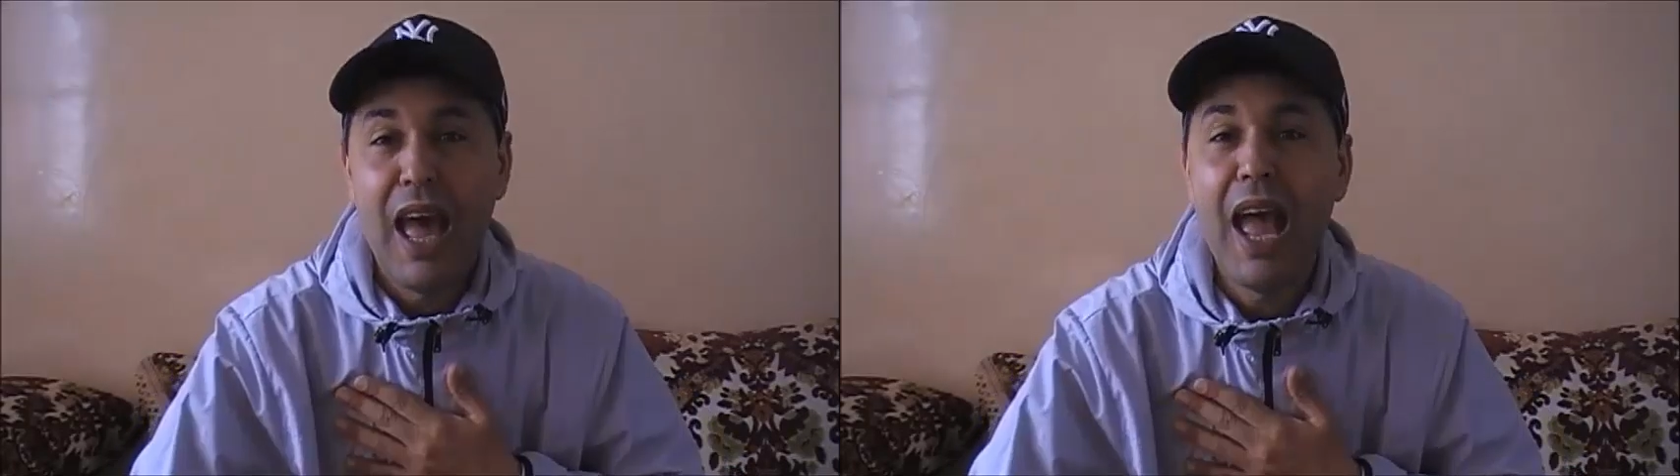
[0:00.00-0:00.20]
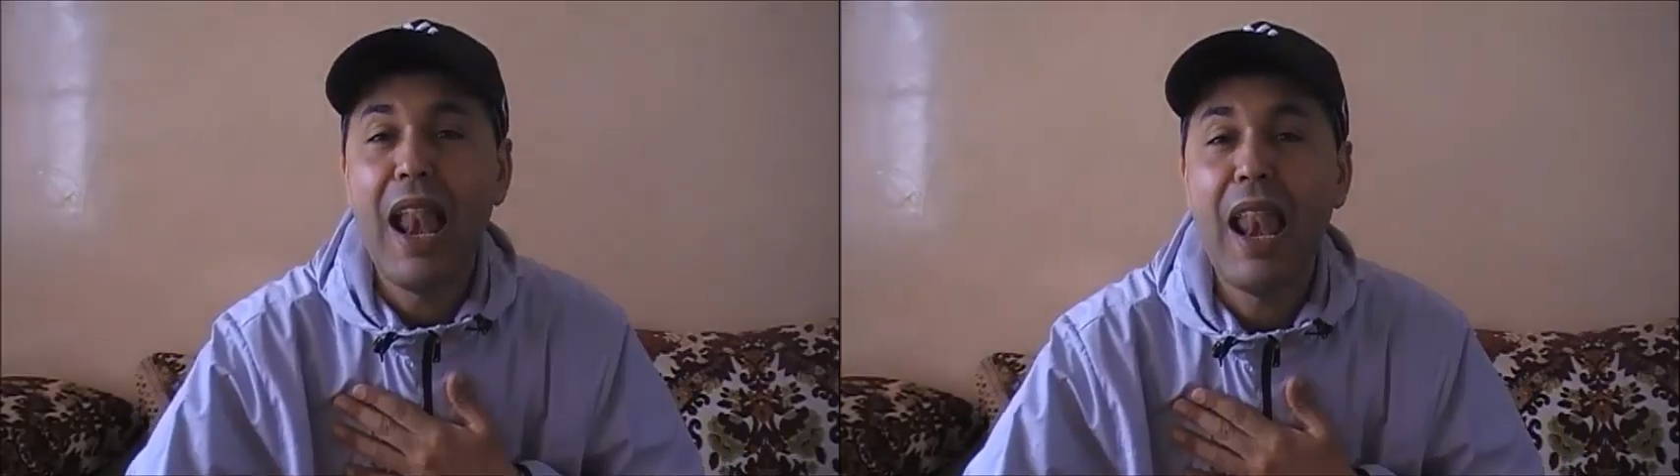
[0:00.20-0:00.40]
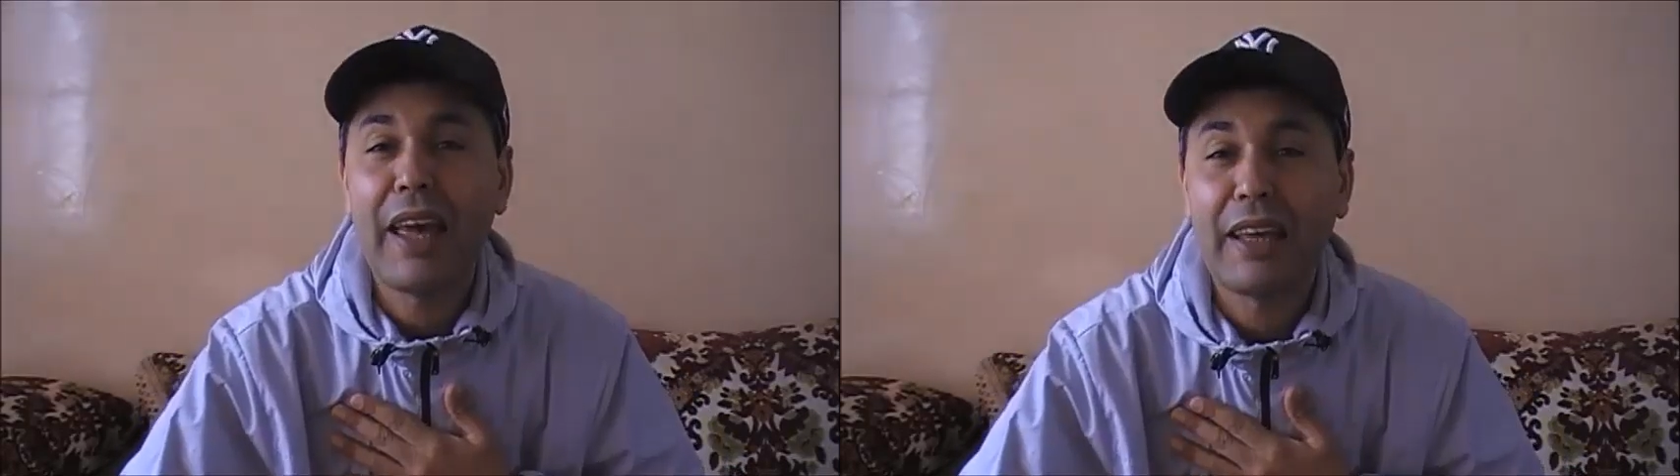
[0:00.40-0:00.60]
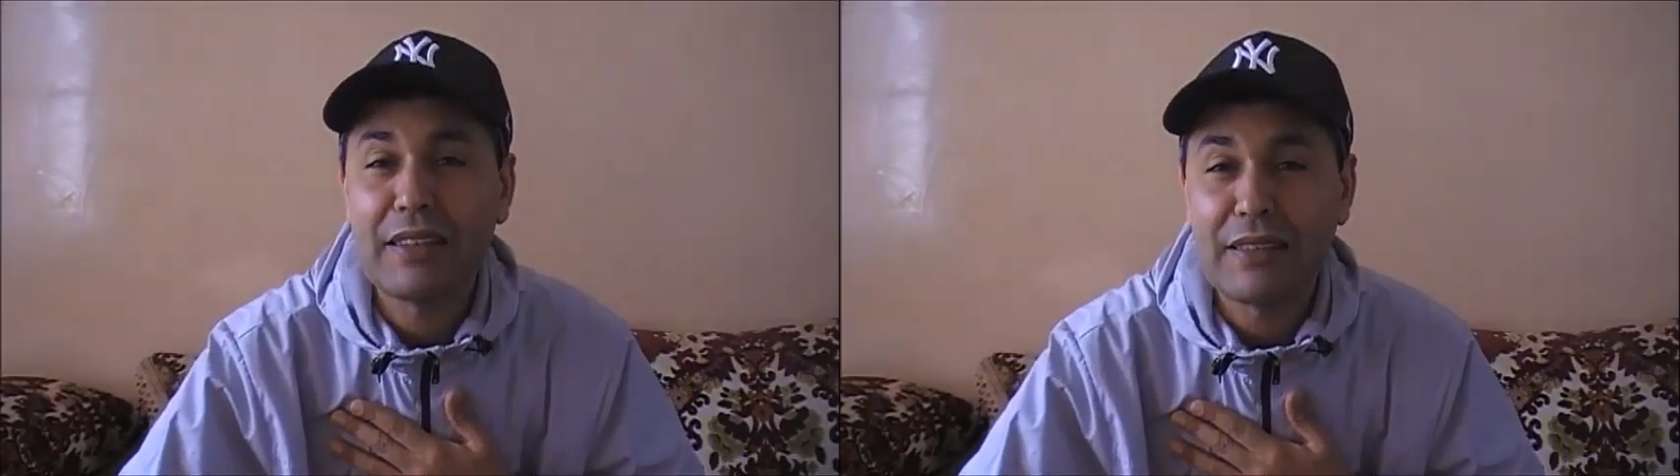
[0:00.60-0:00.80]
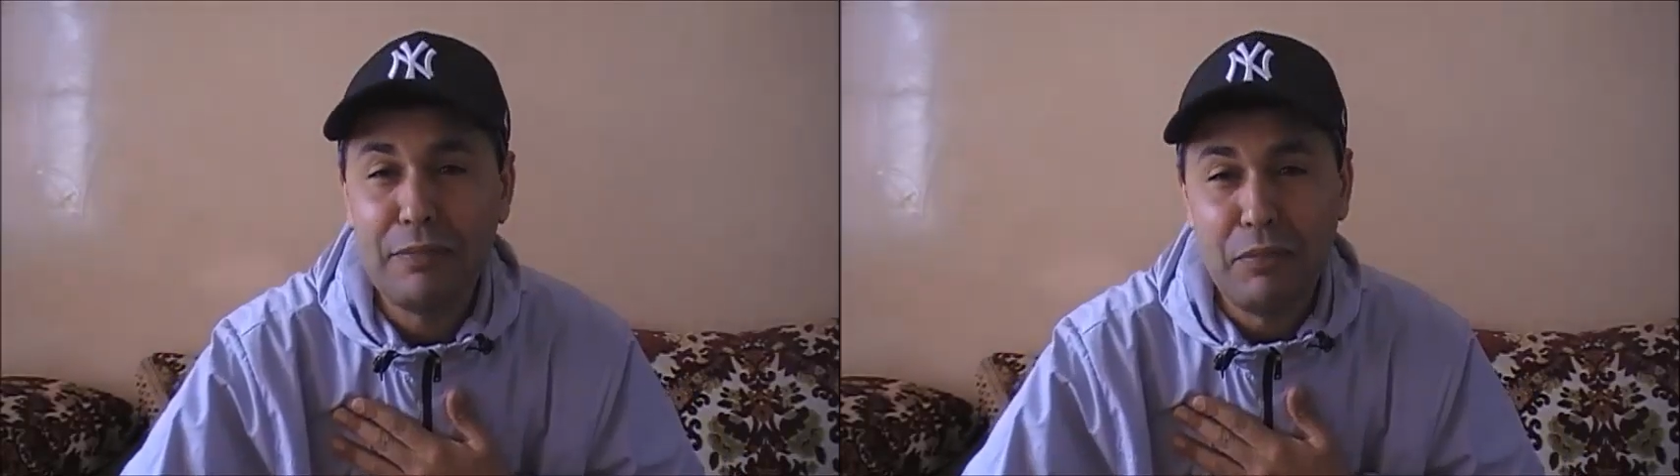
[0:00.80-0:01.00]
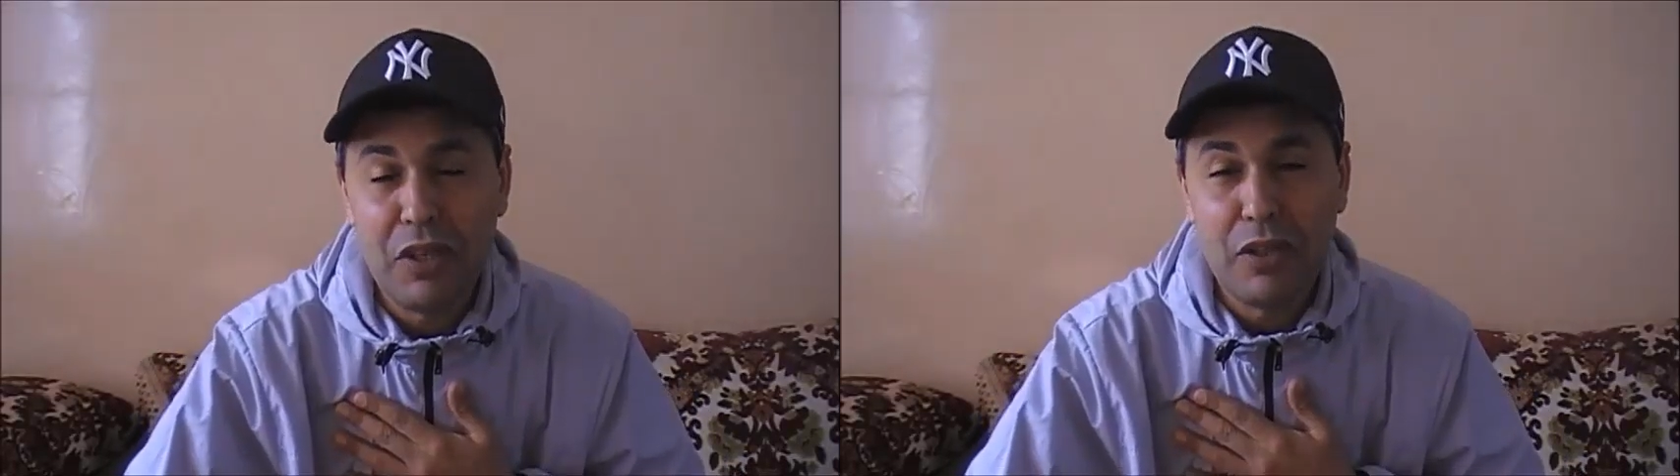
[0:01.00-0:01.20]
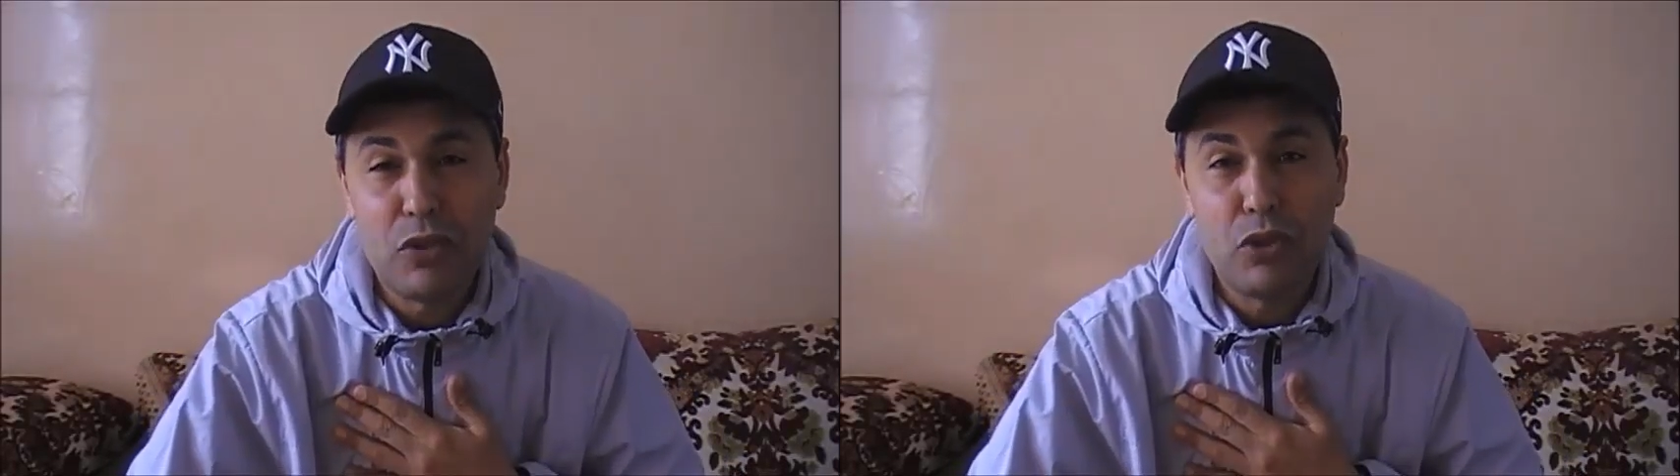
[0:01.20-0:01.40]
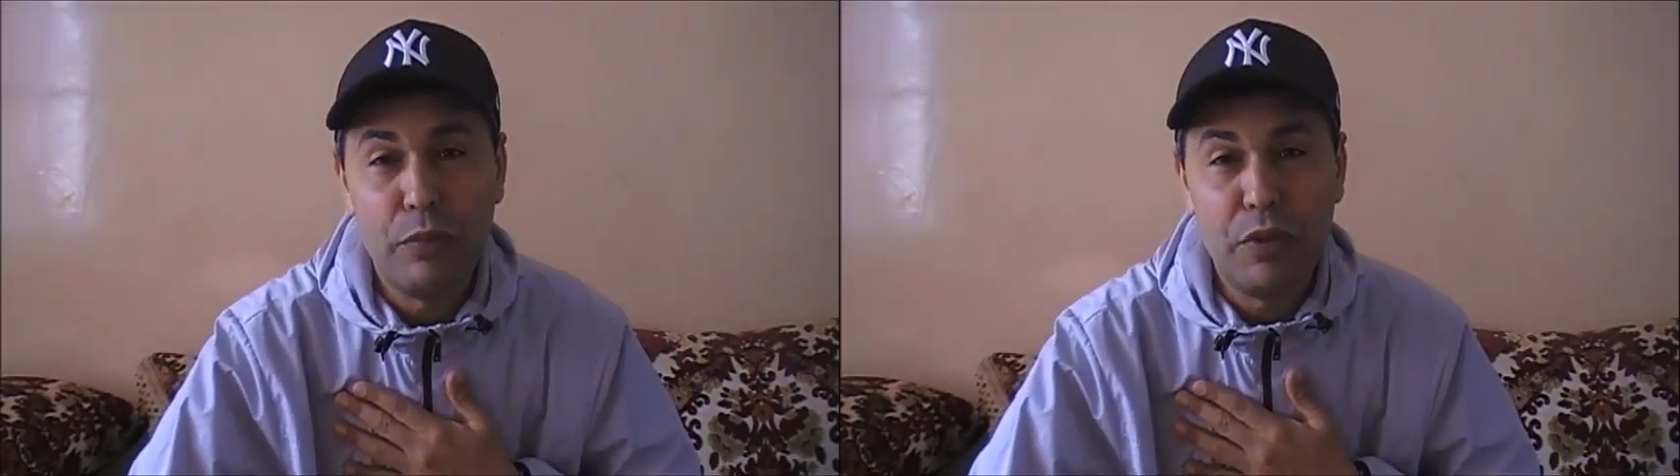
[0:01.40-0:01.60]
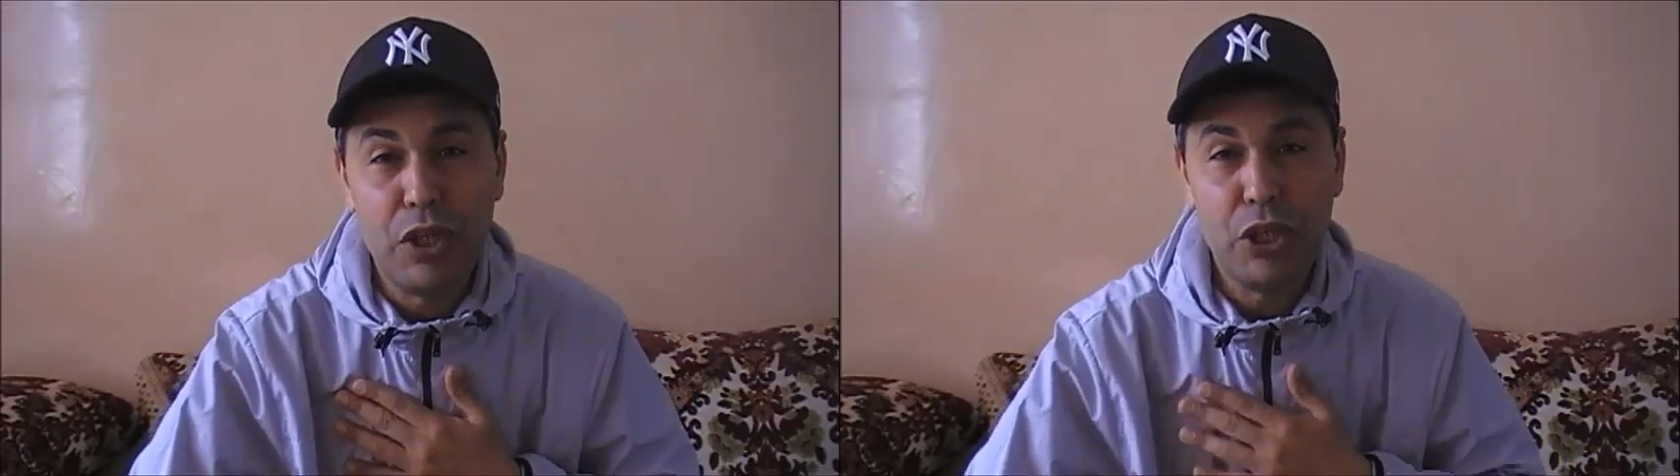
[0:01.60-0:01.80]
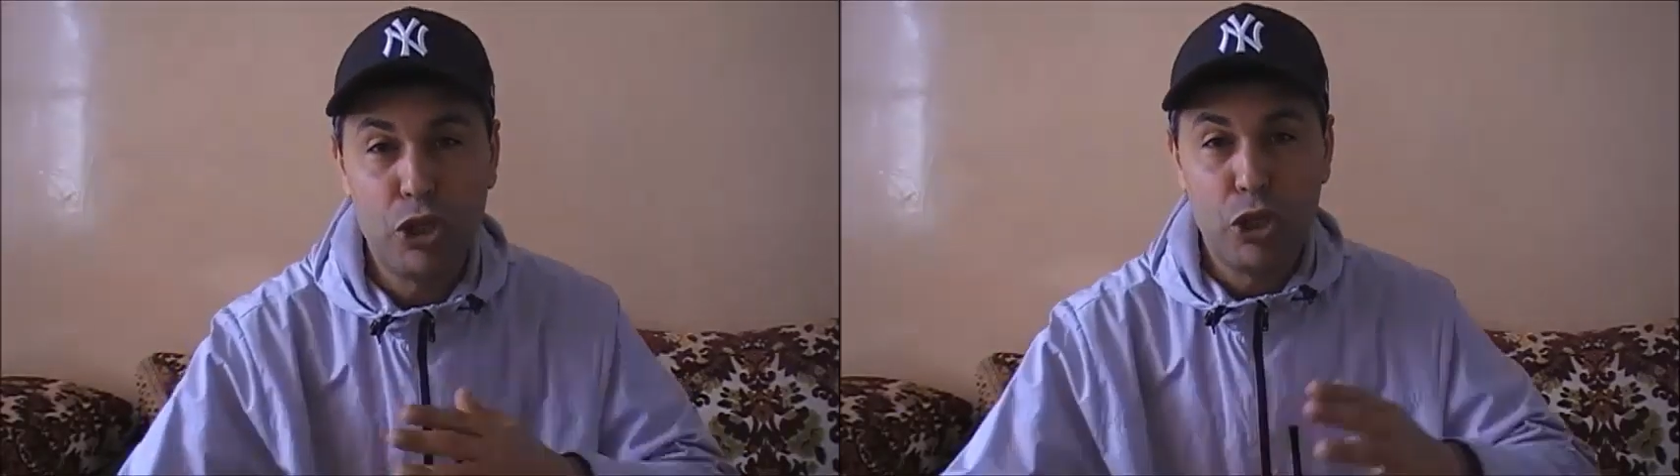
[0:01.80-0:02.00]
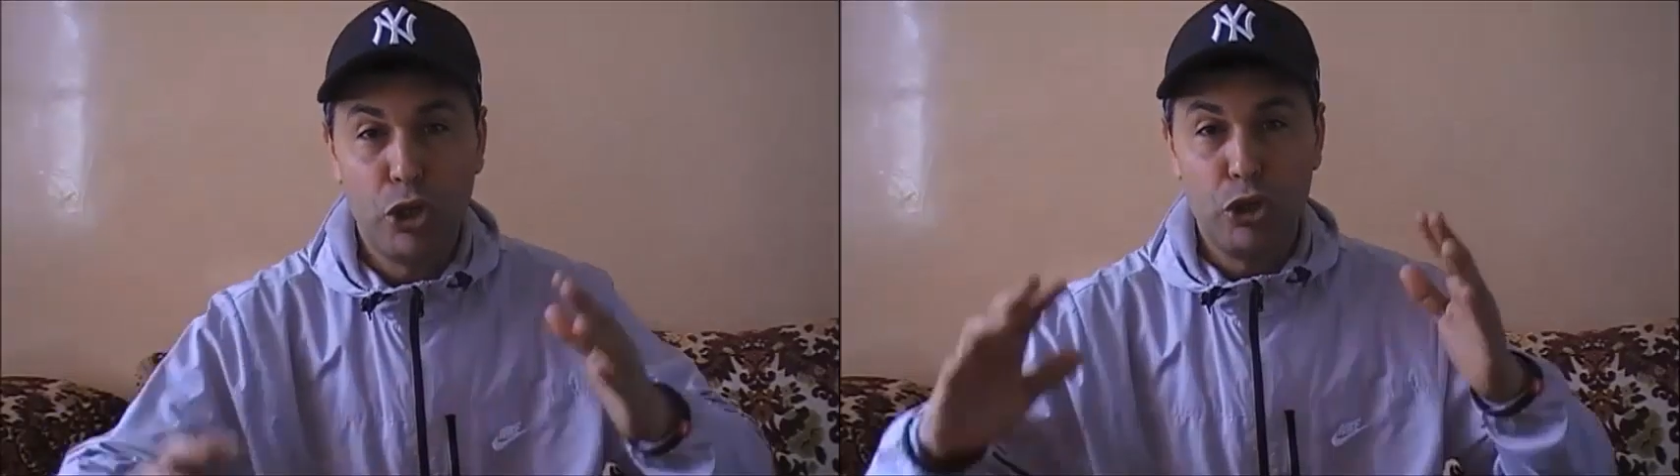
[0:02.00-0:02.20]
elect me to be